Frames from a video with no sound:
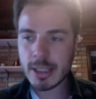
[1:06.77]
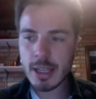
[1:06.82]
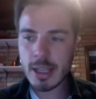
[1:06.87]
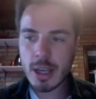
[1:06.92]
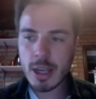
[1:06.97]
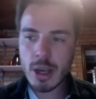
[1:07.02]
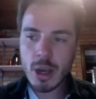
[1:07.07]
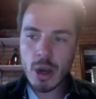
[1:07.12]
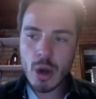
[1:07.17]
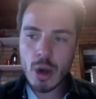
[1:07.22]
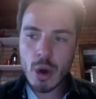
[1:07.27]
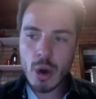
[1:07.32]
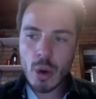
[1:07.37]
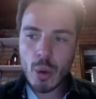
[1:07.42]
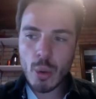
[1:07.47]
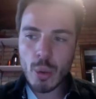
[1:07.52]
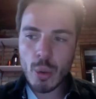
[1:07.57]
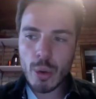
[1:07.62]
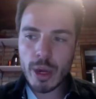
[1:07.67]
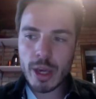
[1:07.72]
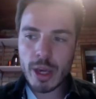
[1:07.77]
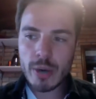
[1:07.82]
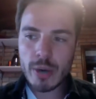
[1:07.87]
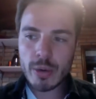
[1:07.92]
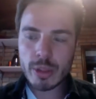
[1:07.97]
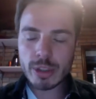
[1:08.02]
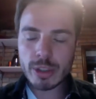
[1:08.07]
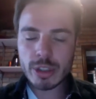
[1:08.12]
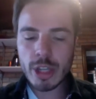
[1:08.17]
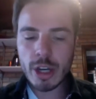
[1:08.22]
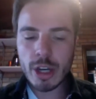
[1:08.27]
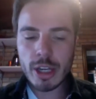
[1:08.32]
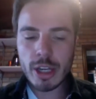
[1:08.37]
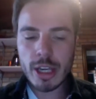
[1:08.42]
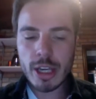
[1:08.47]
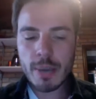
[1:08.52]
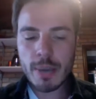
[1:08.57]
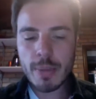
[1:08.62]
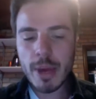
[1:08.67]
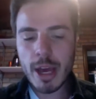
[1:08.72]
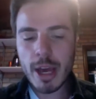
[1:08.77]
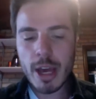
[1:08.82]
we were talking about